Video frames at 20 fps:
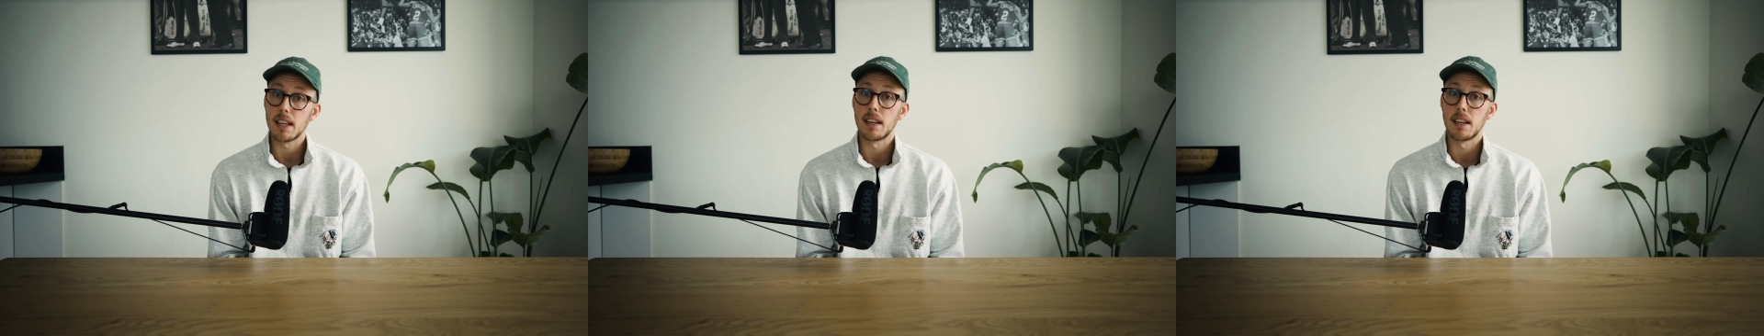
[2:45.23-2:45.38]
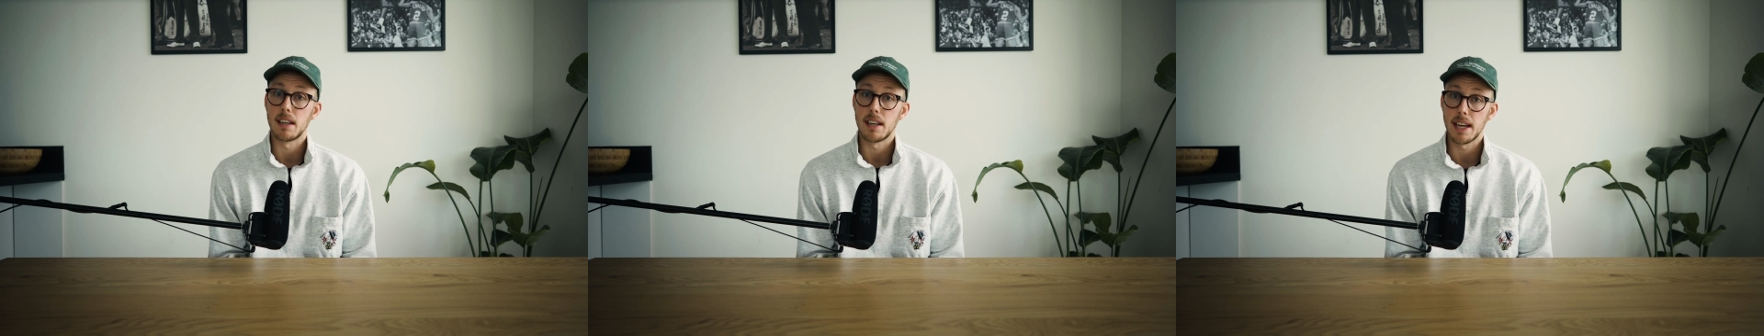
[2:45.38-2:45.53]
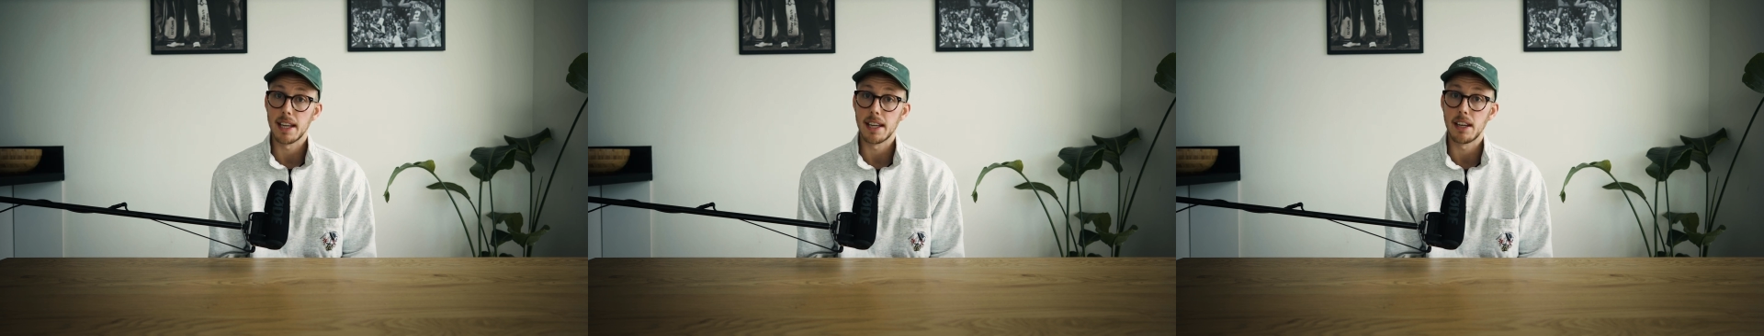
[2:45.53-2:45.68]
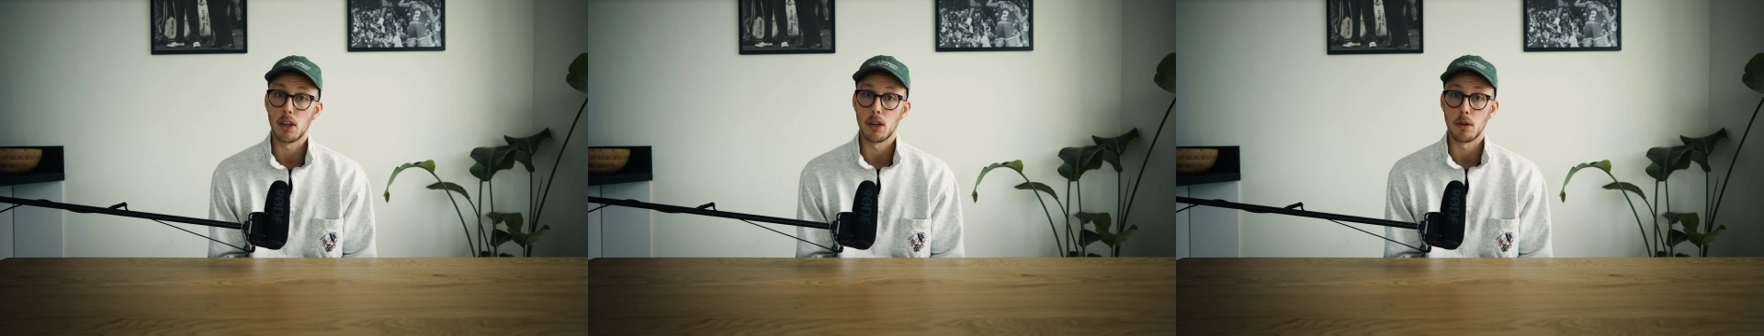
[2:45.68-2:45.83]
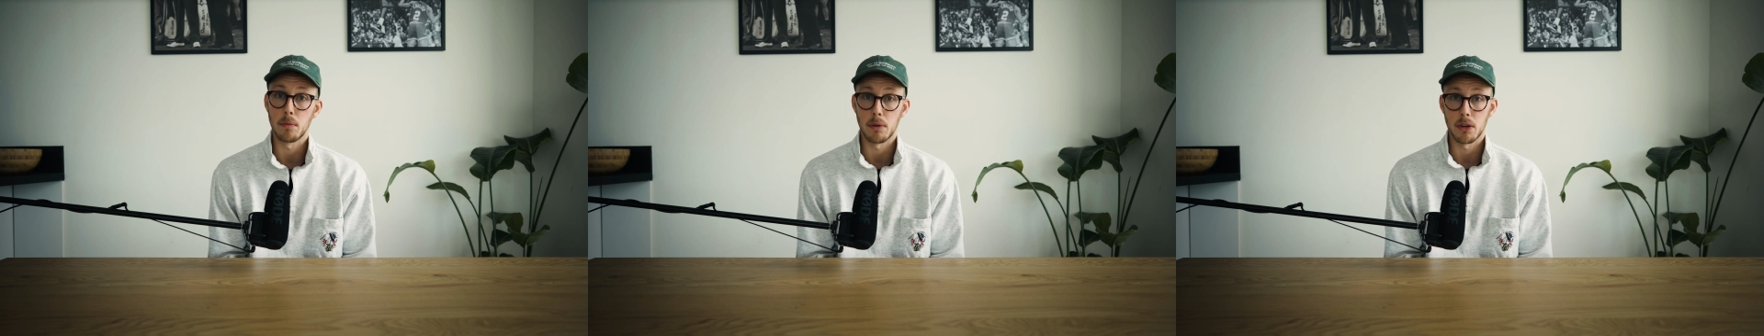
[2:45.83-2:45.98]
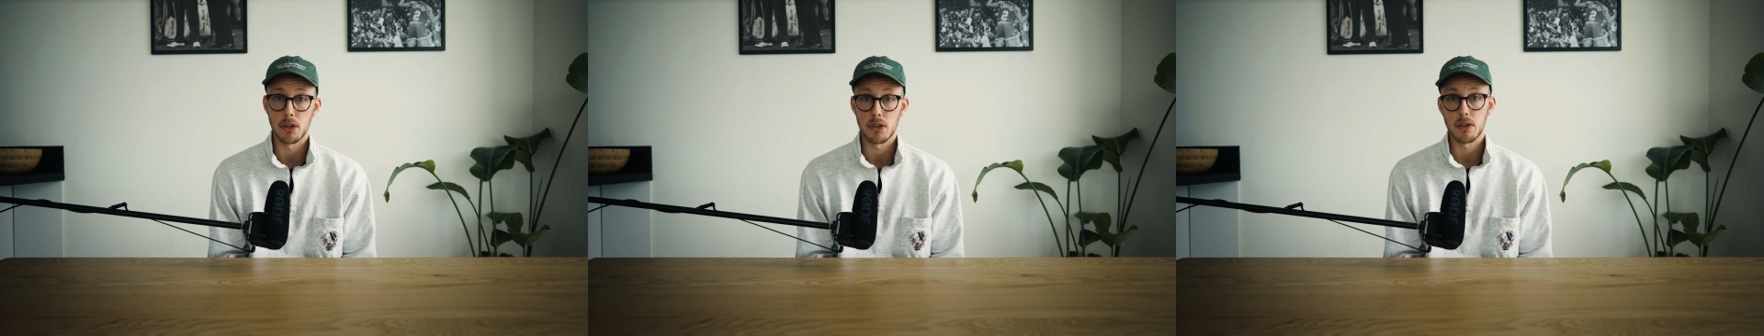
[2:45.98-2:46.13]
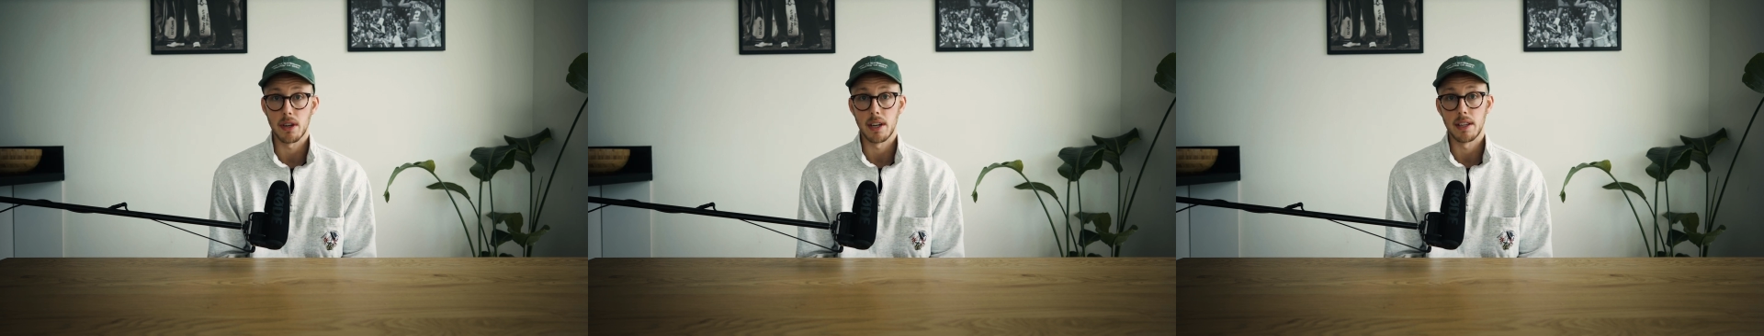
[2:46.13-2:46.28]
a Nike
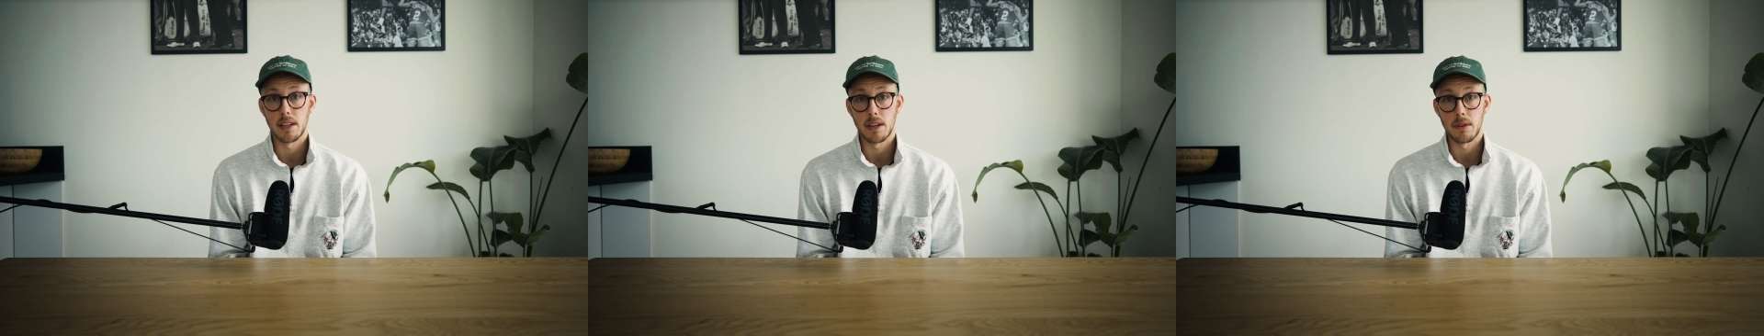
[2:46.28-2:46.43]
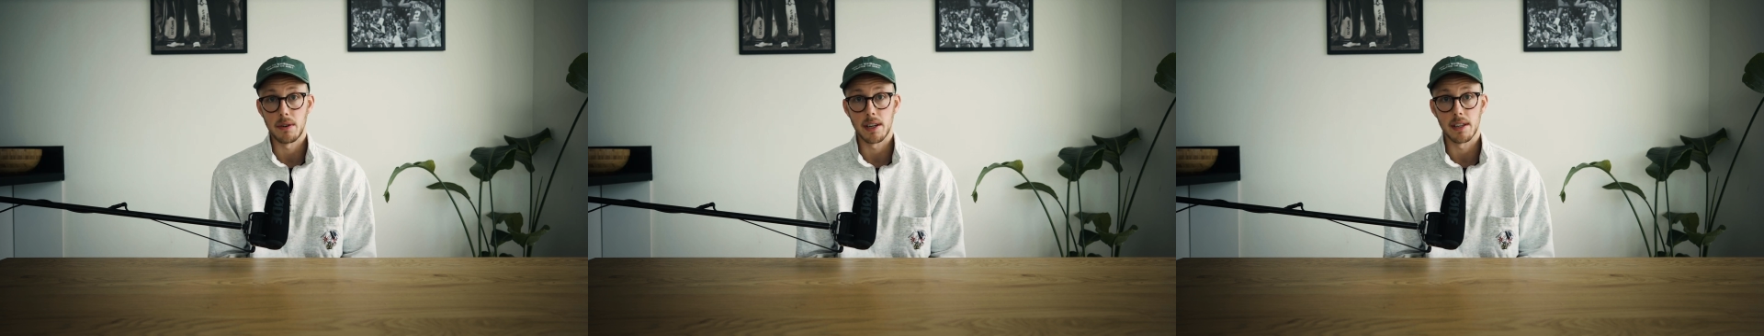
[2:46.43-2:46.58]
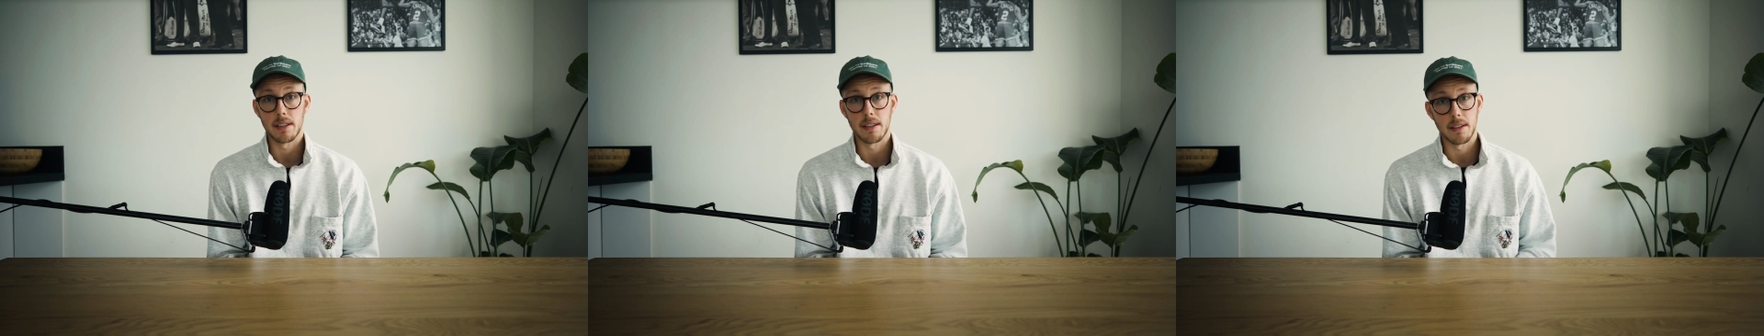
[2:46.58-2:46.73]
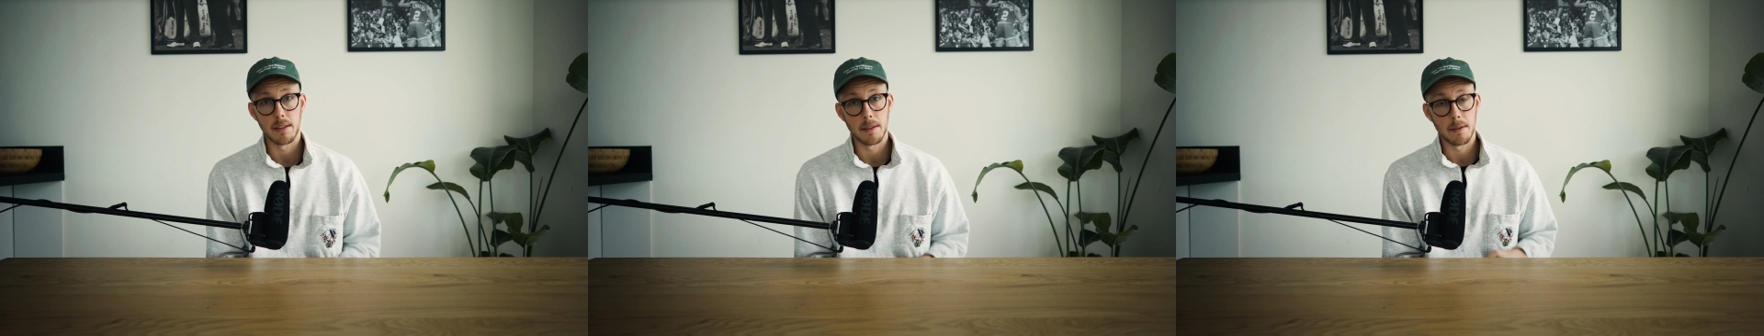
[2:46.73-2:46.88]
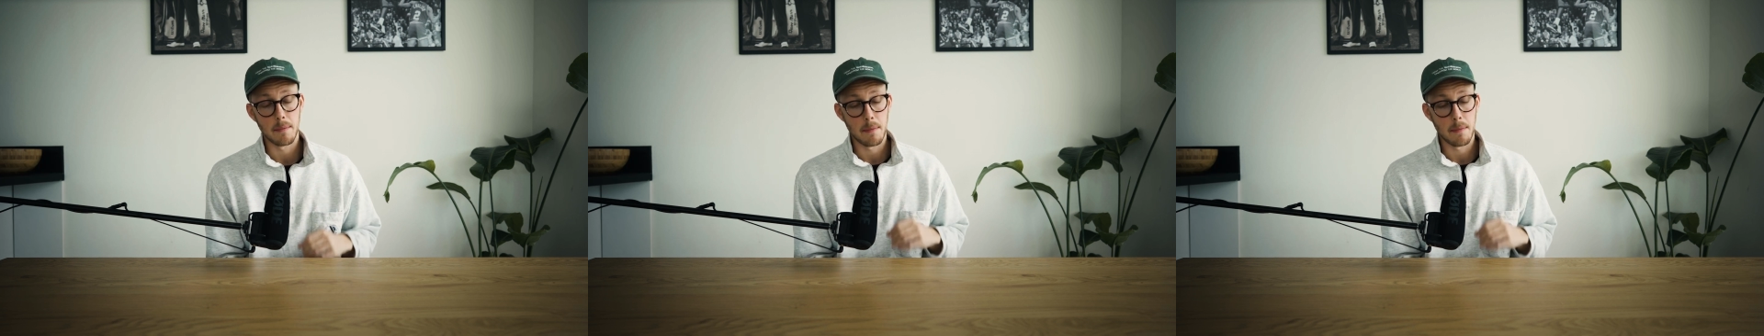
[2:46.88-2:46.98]
commercial I directed.